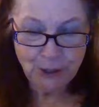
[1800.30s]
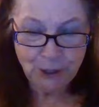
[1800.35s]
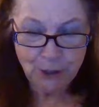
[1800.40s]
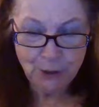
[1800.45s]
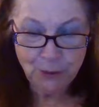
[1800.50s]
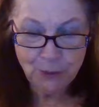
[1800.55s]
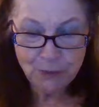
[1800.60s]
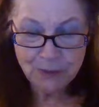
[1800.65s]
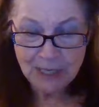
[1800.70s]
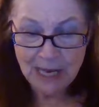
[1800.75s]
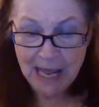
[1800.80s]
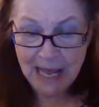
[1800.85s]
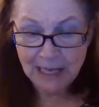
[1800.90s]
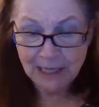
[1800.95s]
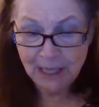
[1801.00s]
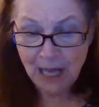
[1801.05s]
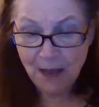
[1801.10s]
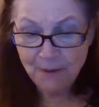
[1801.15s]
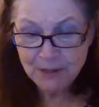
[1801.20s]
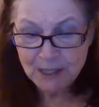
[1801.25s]
U's.
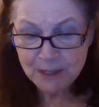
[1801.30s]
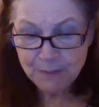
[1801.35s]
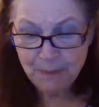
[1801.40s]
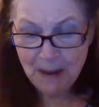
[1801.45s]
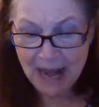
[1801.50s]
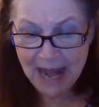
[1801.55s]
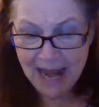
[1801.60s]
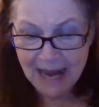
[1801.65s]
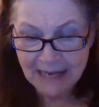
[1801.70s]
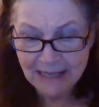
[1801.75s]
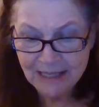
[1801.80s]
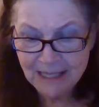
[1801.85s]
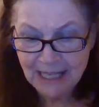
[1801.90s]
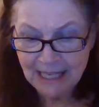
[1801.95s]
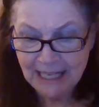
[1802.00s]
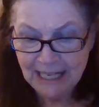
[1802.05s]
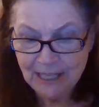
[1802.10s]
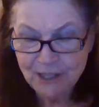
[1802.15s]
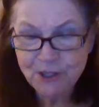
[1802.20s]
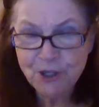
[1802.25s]
Love spans
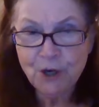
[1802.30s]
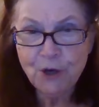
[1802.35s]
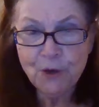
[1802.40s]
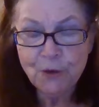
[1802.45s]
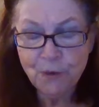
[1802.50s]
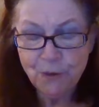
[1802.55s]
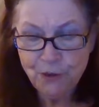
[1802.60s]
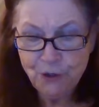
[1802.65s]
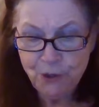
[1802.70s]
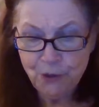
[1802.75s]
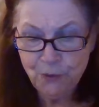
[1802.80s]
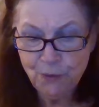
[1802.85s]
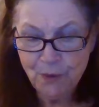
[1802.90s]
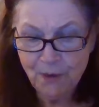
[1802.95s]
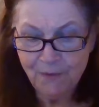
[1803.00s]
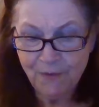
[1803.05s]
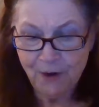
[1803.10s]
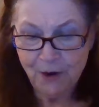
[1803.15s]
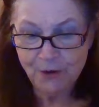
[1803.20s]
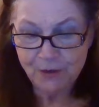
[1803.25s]
the eternal
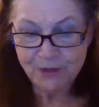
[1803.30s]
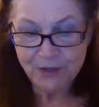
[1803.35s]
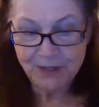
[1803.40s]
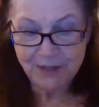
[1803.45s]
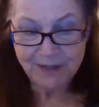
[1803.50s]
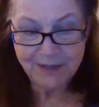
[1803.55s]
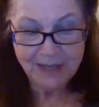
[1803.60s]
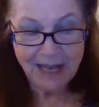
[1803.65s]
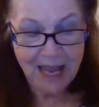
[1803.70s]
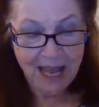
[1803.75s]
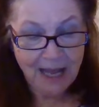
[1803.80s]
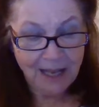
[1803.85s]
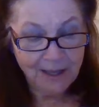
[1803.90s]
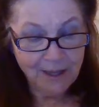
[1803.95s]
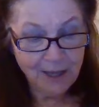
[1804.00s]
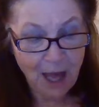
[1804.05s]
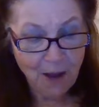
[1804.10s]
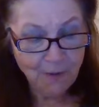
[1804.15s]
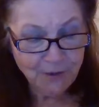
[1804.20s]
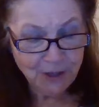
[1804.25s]
universes.
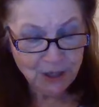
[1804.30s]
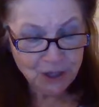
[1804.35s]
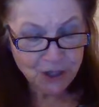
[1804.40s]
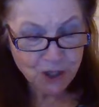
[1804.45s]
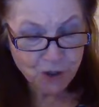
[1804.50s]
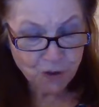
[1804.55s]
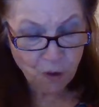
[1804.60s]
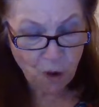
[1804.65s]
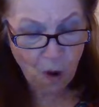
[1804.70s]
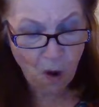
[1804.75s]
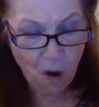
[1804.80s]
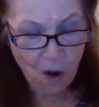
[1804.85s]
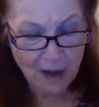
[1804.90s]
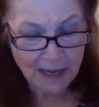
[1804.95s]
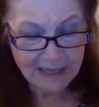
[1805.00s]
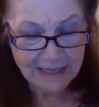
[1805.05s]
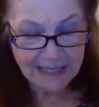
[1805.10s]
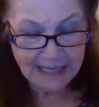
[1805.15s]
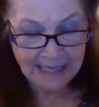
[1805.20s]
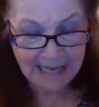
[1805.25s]
Love
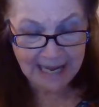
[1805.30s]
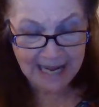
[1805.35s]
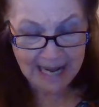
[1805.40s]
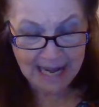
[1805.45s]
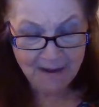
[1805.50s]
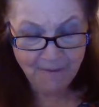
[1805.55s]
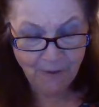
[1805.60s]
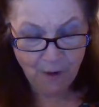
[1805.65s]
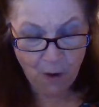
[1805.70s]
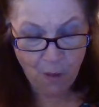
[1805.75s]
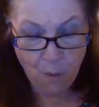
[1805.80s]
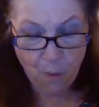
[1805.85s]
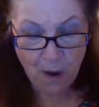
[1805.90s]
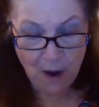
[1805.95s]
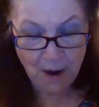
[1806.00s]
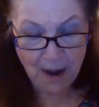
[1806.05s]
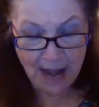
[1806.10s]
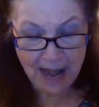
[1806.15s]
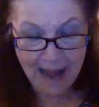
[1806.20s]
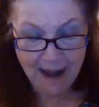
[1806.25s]
destroys the evil
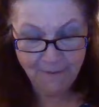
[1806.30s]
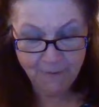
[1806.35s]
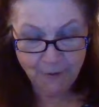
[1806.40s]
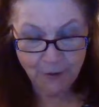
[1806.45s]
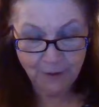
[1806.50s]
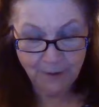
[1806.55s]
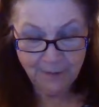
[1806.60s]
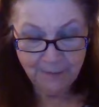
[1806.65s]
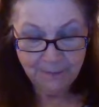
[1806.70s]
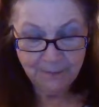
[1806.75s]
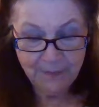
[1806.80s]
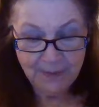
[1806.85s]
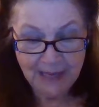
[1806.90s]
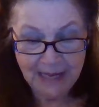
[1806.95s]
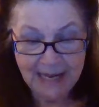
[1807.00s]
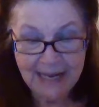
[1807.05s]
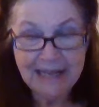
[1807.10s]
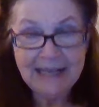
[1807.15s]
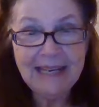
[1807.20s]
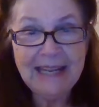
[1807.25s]
wherever
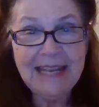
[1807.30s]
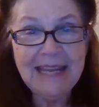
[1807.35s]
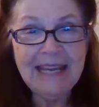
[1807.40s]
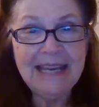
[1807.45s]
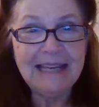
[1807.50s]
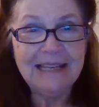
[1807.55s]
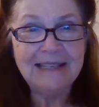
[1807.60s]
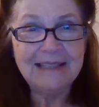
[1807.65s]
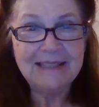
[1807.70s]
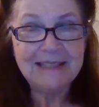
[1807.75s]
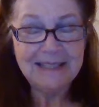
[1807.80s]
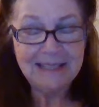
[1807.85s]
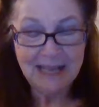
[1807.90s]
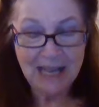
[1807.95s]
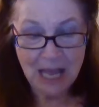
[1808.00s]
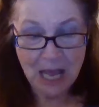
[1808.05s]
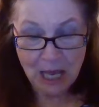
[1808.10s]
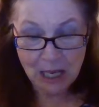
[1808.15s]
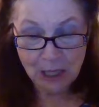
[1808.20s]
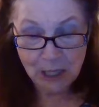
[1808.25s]
it is.
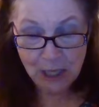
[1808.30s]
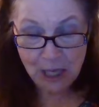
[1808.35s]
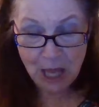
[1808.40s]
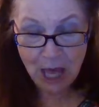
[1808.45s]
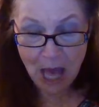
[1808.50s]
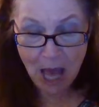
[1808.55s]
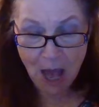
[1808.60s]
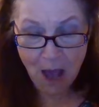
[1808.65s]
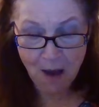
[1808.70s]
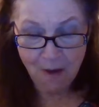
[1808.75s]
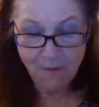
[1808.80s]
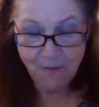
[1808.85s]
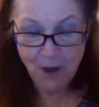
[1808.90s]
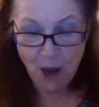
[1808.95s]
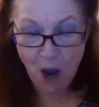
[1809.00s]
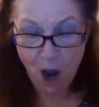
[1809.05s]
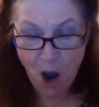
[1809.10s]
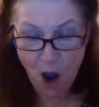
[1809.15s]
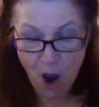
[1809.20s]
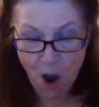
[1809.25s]
Love
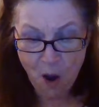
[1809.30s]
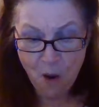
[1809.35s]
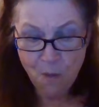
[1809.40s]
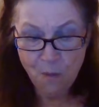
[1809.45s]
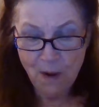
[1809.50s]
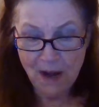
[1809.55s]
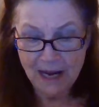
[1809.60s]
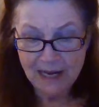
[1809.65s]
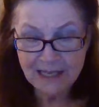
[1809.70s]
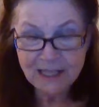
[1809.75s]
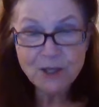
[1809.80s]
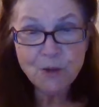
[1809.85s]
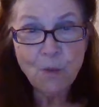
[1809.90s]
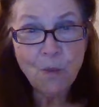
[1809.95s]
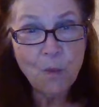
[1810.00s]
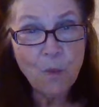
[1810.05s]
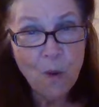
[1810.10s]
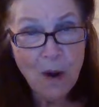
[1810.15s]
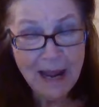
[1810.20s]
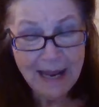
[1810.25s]
always
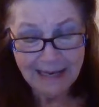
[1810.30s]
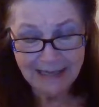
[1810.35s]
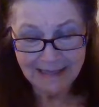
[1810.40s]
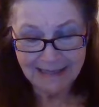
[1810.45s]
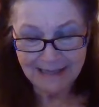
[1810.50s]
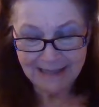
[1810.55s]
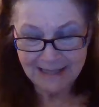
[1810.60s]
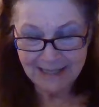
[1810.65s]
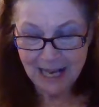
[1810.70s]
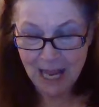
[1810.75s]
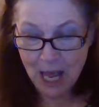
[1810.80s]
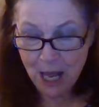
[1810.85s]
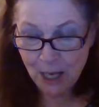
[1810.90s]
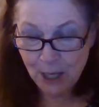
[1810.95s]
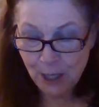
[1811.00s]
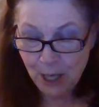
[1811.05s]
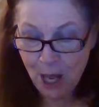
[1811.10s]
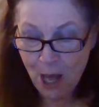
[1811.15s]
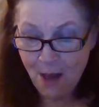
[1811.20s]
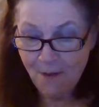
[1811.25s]
wins.
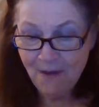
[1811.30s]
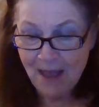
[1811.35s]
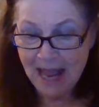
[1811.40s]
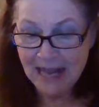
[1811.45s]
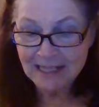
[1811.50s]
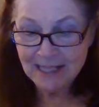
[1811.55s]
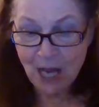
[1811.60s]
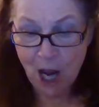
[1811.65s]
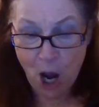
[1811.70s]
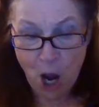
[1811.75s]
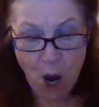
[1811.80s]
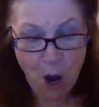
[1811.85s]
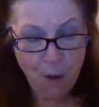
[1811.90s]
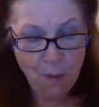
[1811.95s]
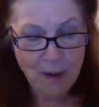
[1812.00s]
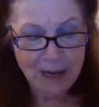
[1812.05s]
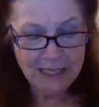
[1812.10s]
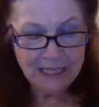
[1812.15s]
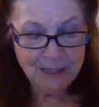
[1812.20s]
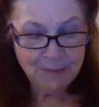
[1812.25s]
Love has
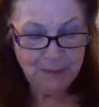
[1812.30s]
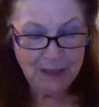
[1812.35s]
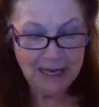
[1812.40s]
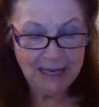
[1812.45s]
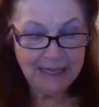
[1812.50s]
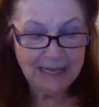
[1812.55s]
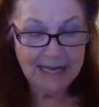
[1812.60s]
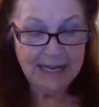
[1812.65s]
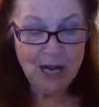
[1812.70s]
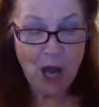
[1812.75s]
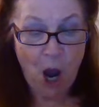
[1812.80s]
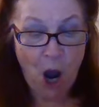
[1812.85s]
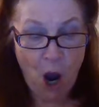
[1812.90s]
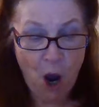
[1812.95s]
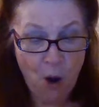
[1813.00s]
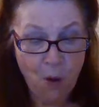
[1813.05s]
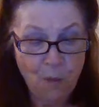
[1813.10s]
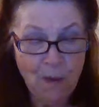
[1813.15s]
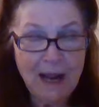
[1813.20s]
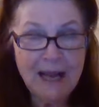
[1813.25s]
always been and
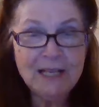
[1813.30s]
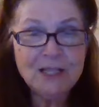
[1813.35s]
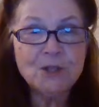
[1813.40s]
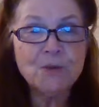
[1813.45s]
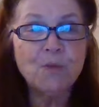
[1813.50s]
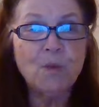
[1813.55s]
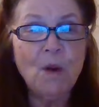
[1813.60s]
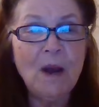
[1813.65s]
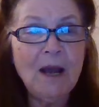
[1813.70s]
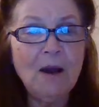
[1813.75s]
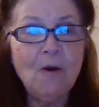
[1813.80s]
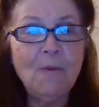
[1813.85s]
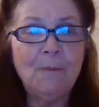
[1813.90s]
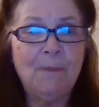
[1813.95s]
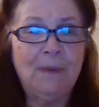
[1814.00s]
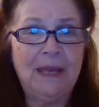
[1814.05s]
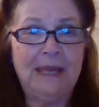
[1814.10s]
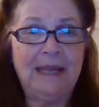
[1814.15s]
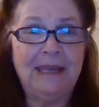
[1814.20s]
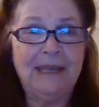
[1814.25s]
always will
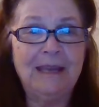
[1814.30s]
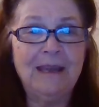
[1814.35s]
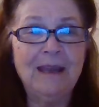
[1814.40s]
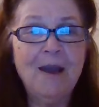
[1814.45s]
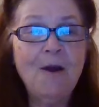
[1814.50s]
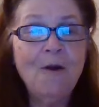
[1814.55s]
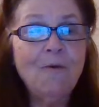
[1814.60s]
be.